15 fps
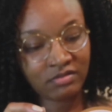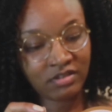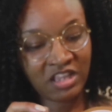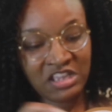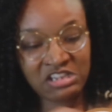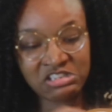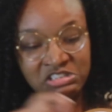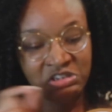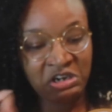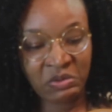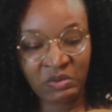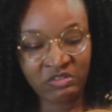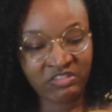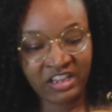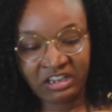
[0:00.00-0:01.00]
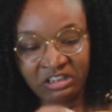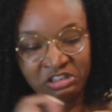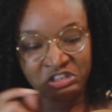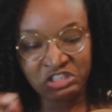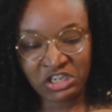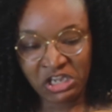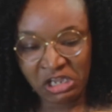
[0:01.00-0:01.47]
I think it started with like a
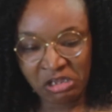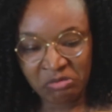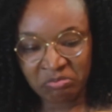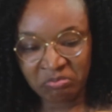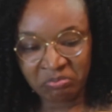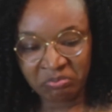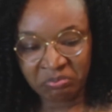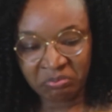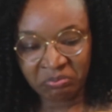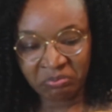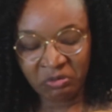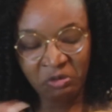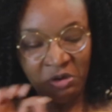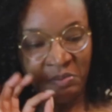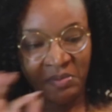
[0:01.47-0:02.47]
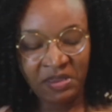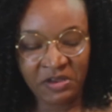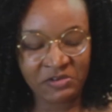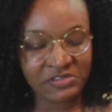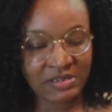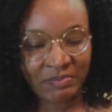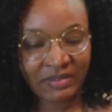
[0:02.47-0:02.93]
G or a
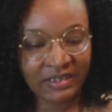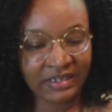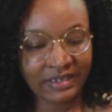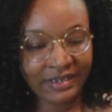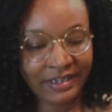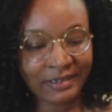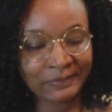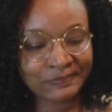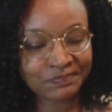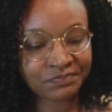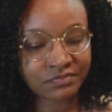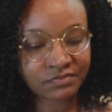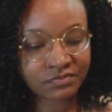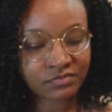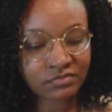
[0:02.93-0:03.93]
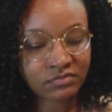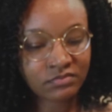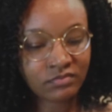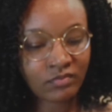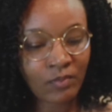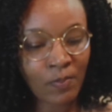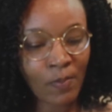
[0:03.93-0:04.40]
B or something like that,
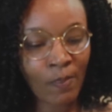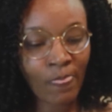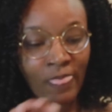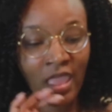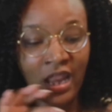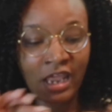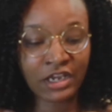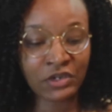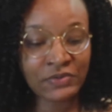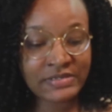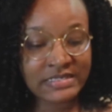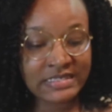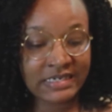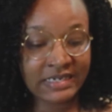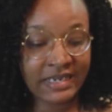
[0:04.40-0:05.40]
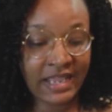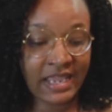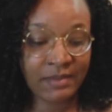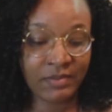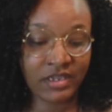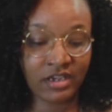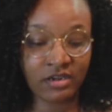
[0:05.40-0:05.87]
and I don't see the
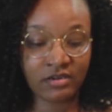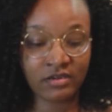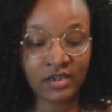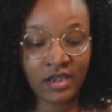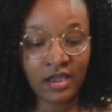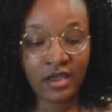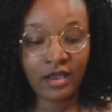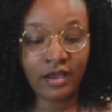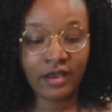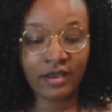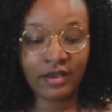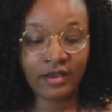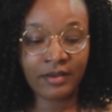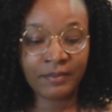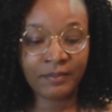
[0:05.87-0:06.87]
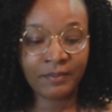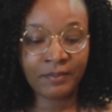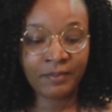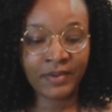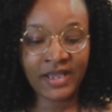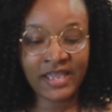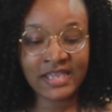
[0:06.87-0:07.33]
name here.
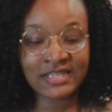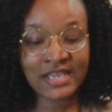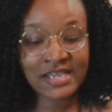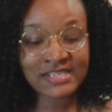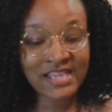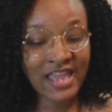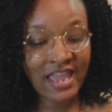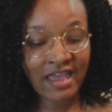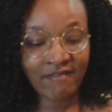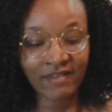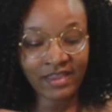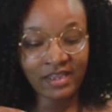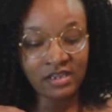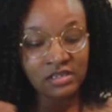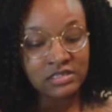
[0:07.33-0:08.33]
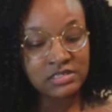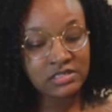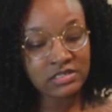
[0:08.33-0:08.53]
Um, but it doesn't have like any